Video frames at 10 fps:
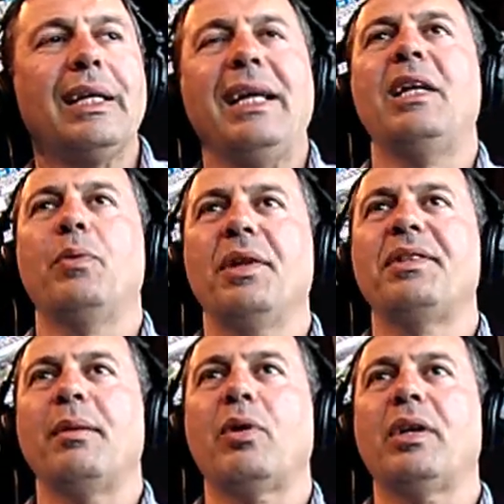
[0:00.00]
Canadian real
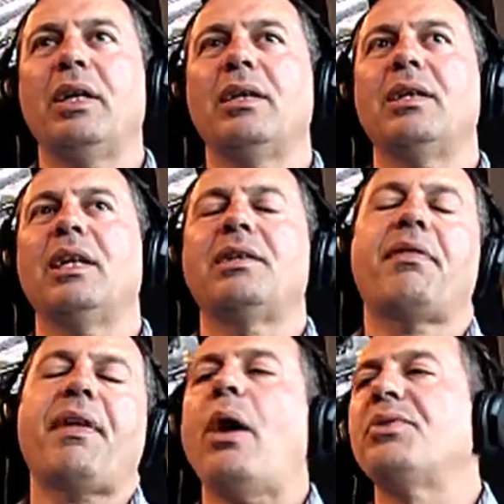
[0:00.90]
estate market, it's
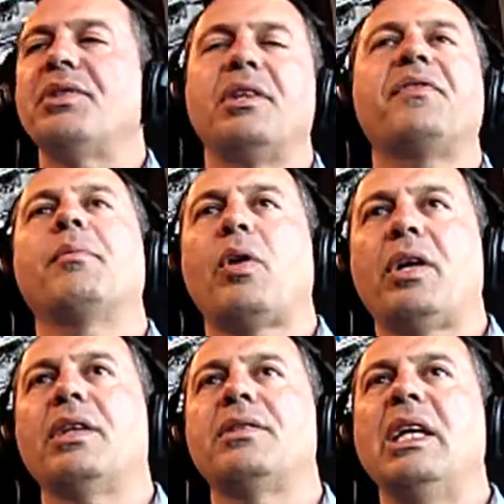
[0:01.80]
1,000 different markets.